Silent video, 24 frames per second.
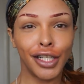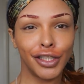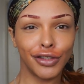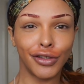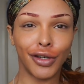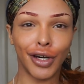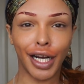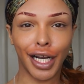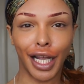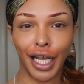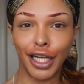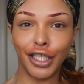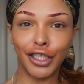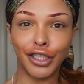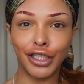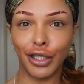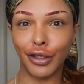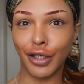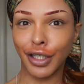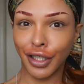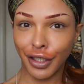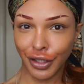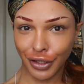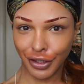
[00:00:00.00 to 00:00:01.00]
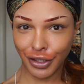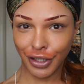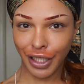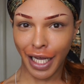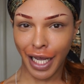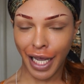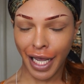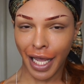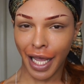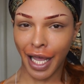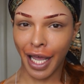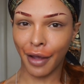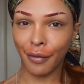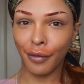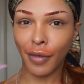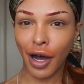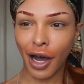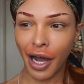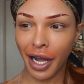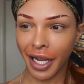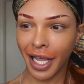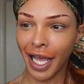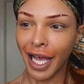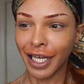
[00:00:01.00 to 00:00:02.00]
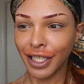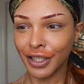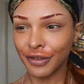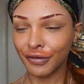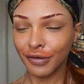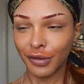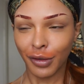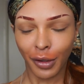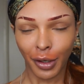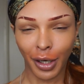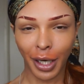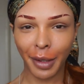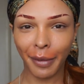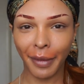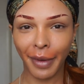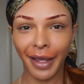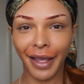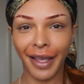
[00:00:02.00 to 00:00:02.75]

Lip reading: talking and shooting the shit in podcast form